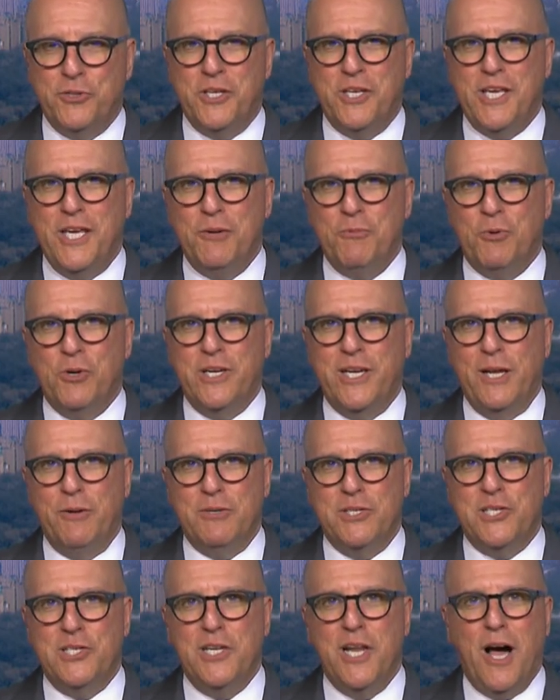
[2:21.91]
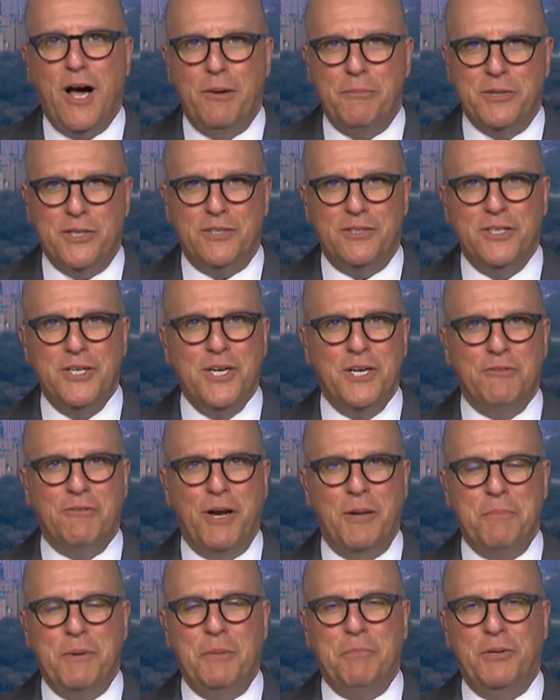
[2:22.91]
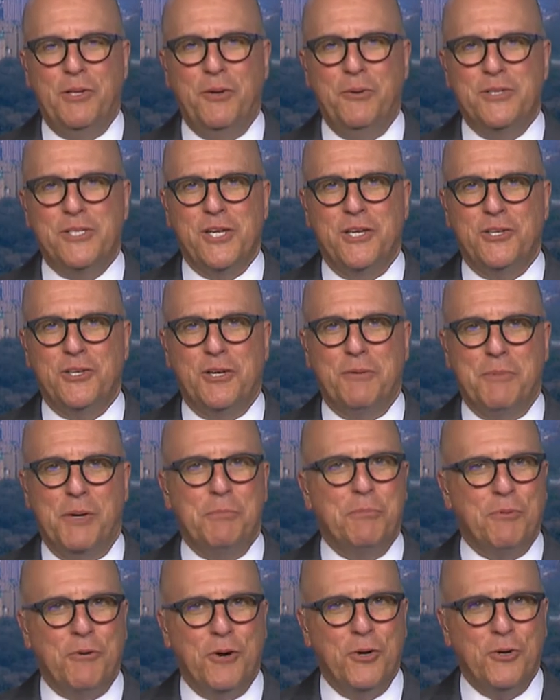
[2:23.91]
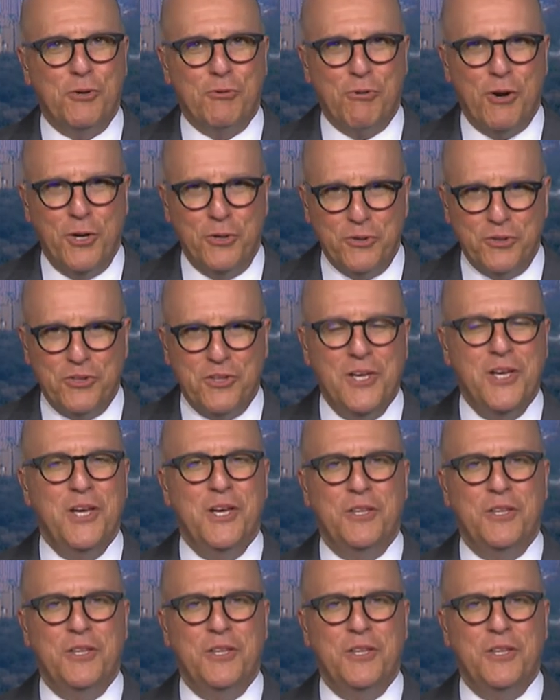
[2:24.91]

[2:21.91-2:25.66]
The key word now is nominal, right? People always like talk about pro growth.